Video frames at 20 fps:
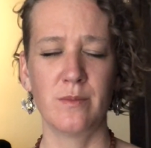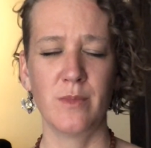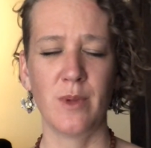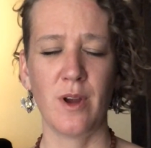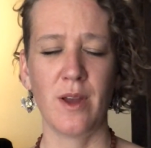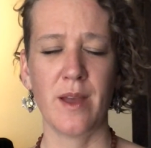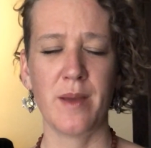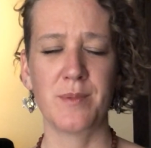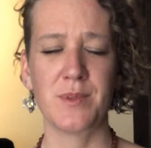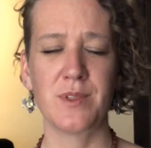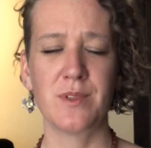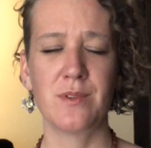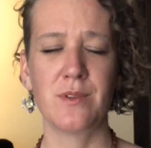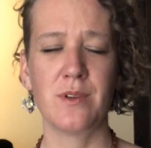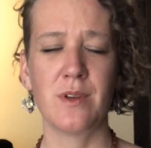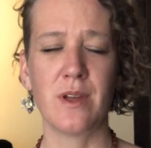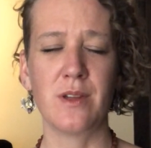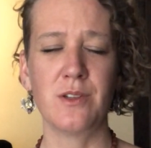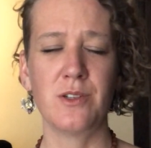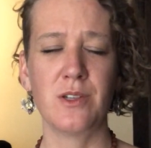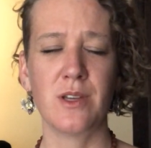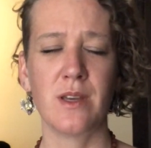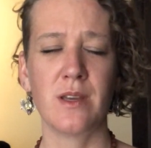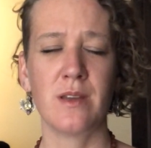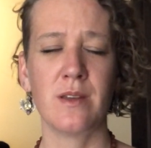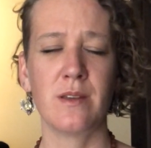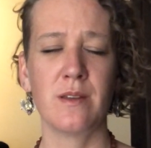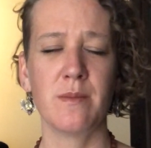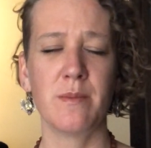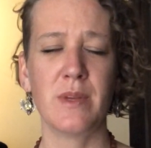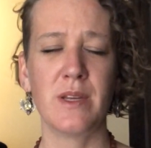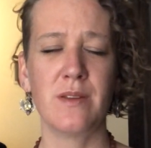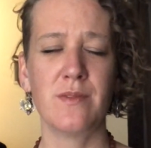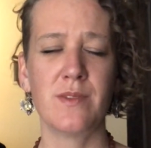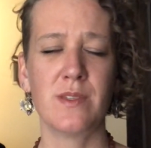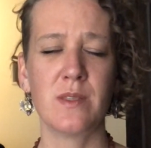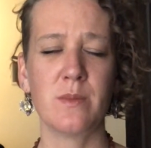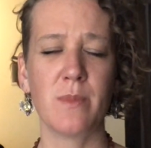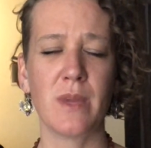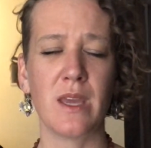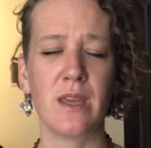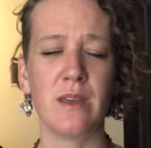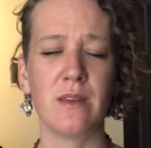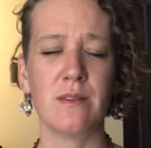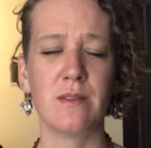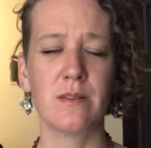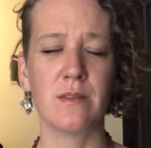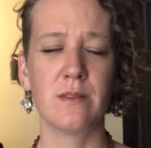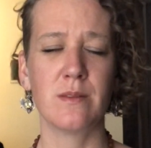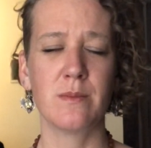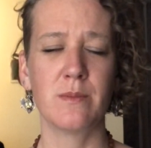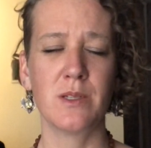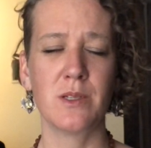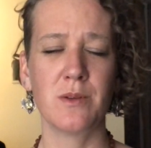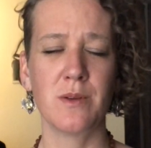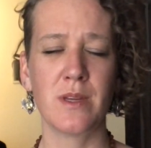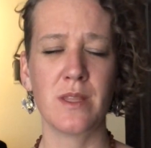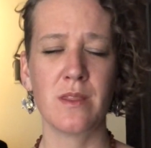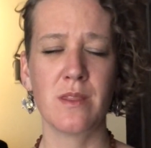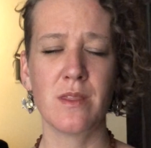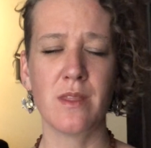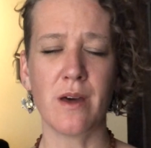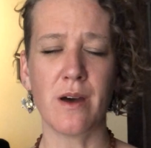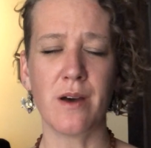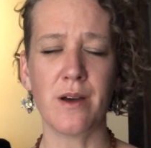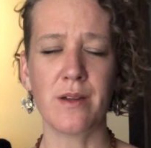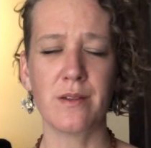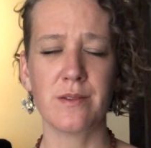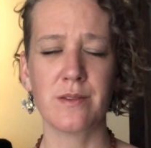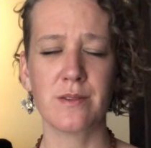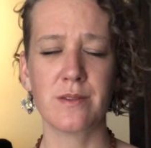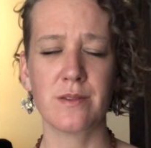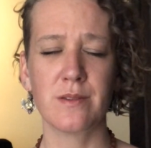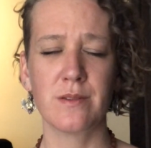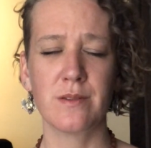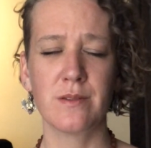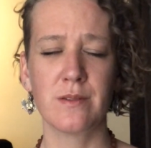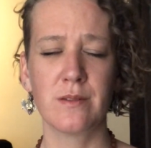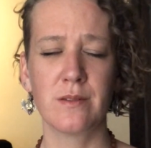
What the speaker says: perhaps stretching a bit of space between thoughts,